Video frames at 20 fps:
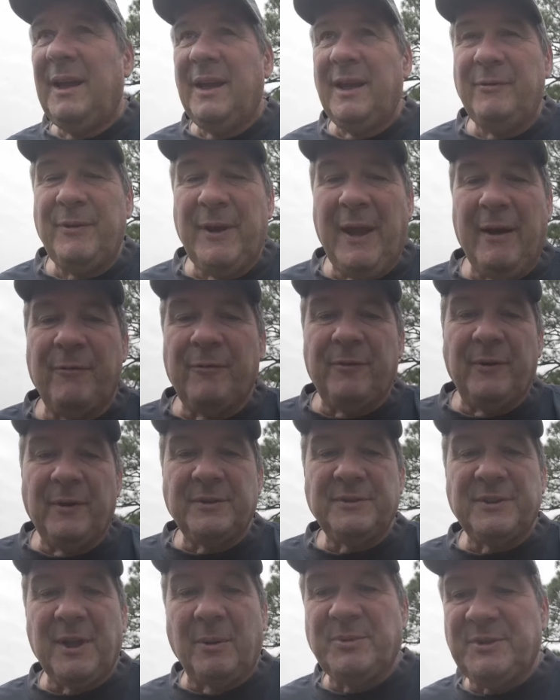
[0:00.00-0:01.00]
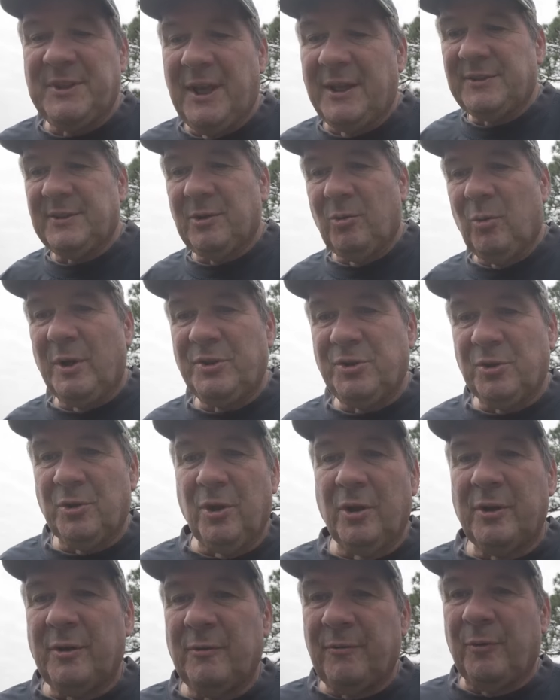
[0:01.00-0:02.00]
if you have some sense of what you're
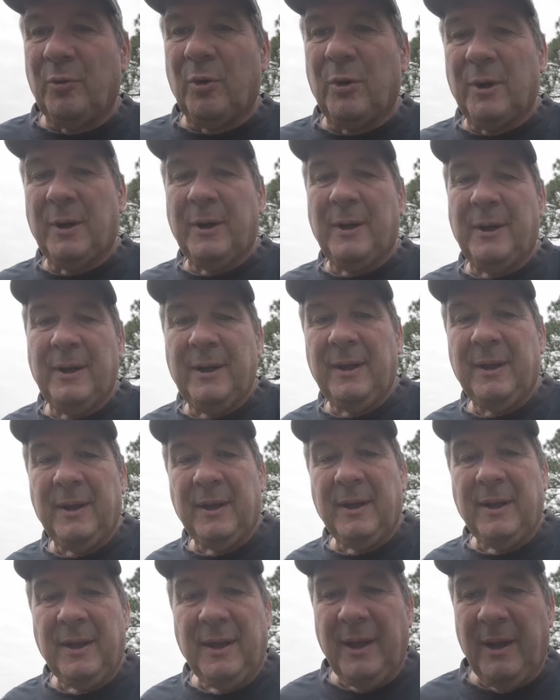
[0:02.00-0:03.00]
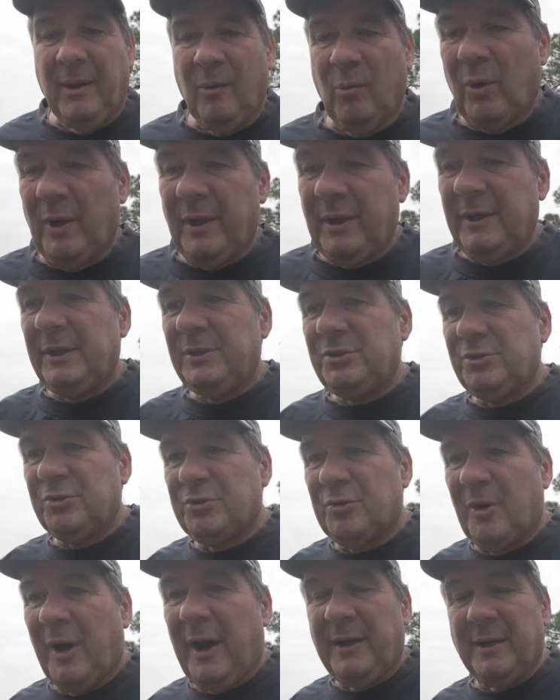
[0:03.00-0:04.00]
looking for, and what it is you're
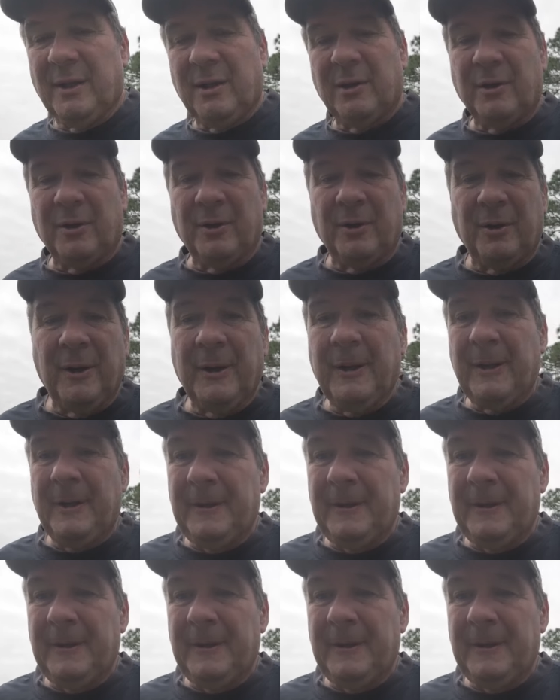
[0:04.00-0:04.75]
trying to learn.